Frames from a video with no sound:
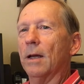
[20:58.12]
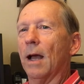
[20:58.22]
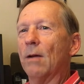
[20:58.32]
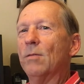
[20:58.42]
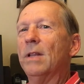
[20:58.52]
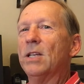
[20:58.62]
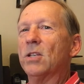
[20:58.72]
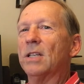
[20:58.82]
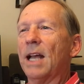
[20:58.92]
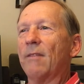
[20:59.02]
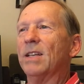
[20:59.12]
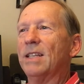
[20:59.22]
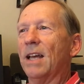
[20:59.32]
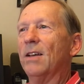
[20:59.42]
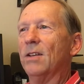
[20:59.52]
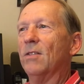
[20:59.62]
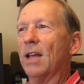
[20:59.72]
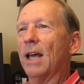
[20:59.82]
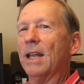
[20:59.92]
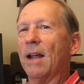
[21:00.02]
I really shouldn't have to tell you
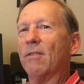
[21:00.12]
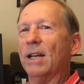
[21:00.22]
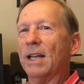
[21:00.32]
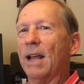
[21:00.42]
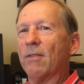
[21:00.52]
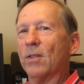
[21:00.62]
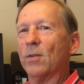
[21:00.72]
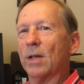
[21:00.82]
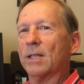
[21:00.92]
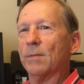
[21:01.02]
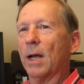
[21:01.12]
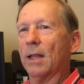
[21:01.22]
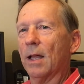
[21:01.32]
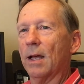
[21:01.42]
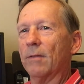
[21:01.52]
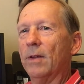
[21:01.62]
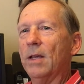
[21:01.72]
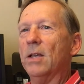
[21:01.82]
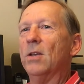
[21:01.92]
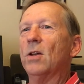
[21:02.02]
that every day for the rest of my life.
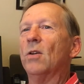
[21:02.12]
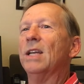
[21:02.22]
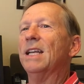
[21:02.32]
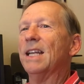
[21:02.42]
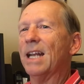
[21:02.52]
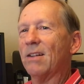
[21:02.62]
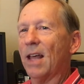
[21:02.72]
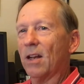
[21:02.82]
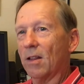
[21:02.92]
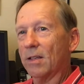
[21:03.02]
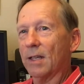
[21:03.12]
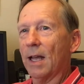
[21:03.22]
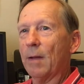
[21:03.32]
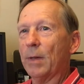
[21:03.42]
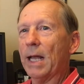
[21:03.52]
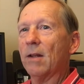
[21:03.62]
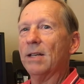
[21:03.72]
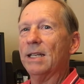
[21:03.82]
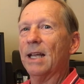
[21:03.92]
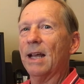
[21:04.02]
You don't need to hear that all the time, and I don't
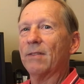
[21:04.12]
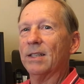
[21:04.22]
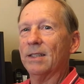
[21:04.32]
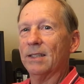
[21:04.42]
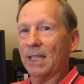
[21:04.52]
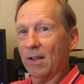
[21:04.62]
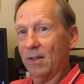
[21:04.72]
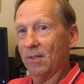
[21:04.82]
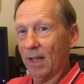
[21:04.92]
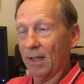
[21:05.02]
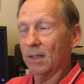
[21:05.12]
need to have to tell you that